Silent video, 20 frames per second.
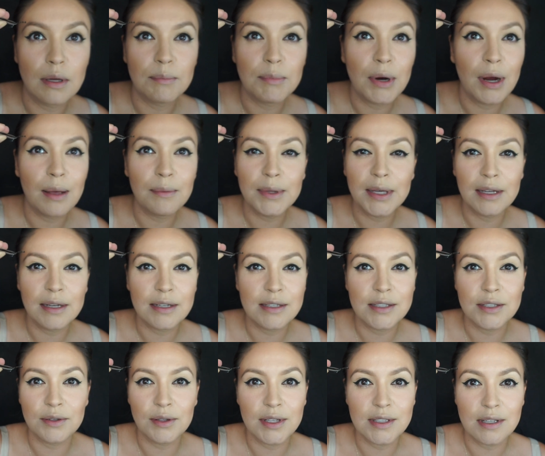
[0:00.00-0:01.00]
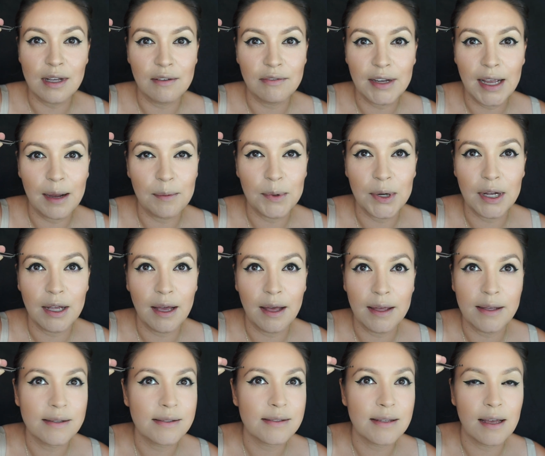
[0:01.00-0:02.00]
I'm probably gonna do this off camera,
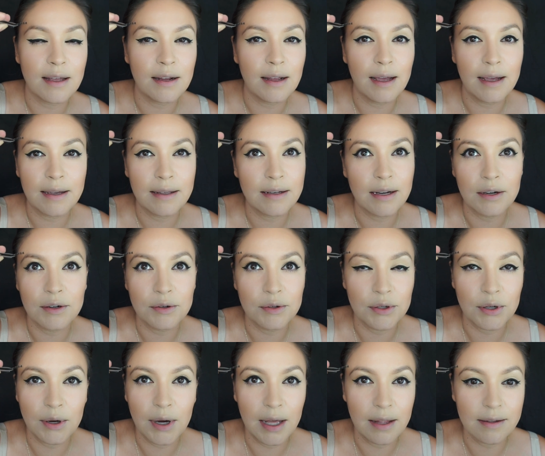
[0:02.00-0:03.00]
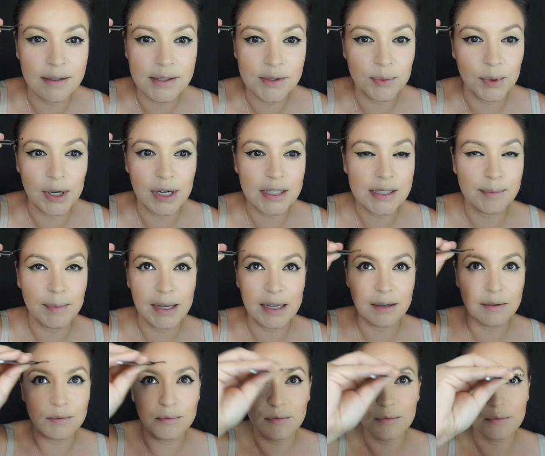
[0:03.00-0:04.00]
guys. I don't know how this works. My